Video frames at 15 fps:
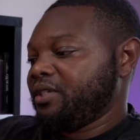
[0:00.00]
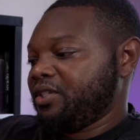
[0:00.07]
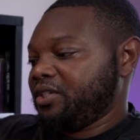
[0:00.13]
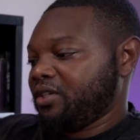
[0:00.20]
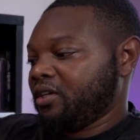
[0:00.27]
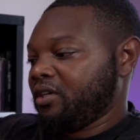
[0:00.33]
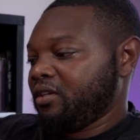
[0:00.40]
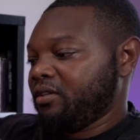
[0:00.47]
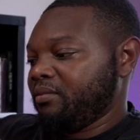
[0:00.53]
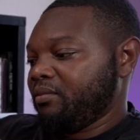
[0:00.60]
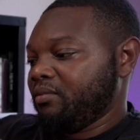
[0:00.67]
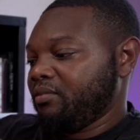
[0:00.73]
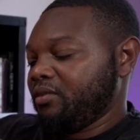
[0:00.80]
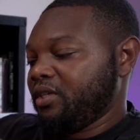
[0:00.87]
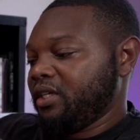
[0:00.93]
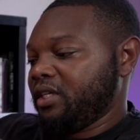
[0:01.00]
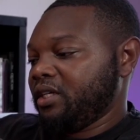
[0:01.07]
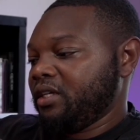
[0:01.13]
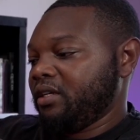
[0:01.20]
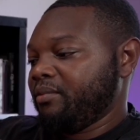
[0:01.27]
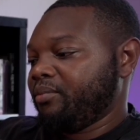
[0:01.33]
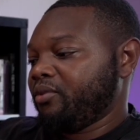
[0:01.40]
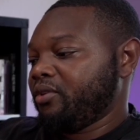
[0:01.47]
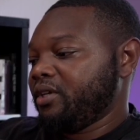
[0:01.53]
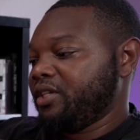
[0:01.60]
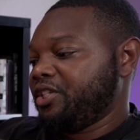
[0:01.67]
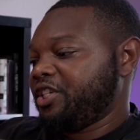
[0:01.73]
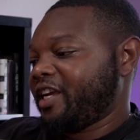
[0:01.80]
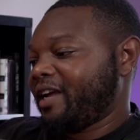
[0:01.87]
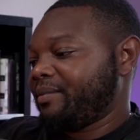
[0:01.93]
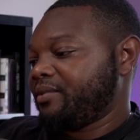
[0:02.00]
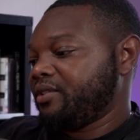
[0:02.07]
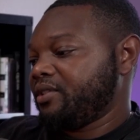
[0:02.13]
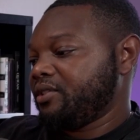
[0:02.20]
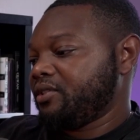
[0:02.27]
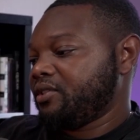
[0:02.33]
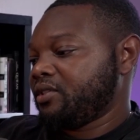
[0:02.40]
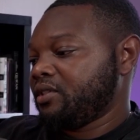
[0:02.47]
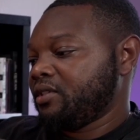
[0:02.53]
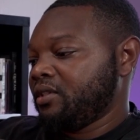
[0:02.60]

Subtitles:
all the important chapters